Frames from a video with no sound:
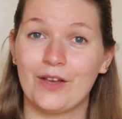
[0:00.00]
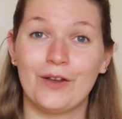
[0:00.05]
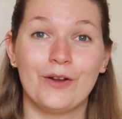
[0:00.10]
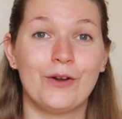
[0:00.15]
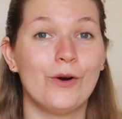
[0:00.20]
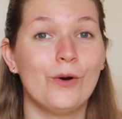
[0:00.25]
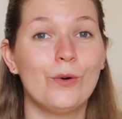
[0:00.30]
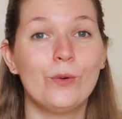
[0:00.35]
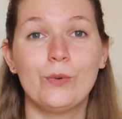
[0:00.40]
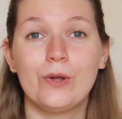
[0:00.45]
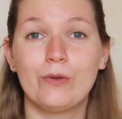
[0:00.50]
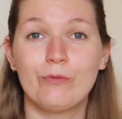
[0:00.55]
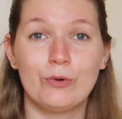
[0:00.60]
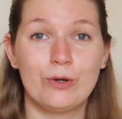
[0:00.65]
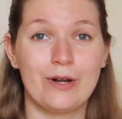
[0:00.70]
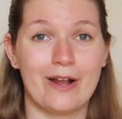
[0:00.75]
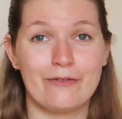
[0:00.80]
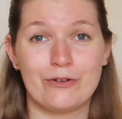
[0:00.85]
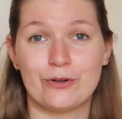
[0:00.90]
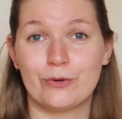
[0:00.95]
go with
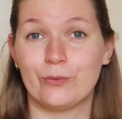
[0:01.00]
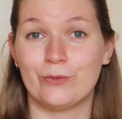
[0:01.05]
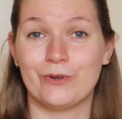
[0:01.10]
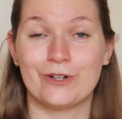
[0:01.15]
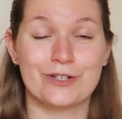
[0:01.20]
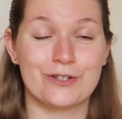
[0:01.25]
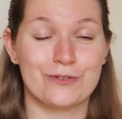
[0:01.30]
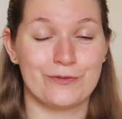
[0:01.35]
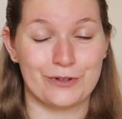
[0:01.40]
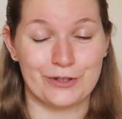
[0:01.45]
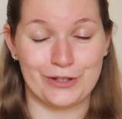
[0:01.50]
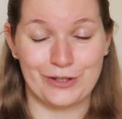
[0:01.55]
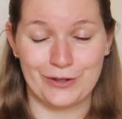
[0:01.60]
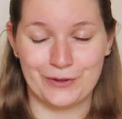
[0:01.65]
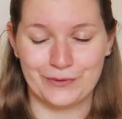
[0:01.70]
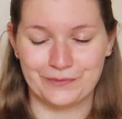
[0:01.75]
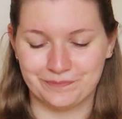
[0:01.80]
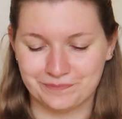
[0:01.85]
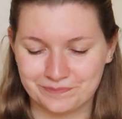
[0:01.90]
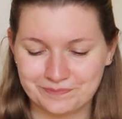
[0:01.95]
whatever works for
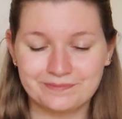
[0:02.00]
you.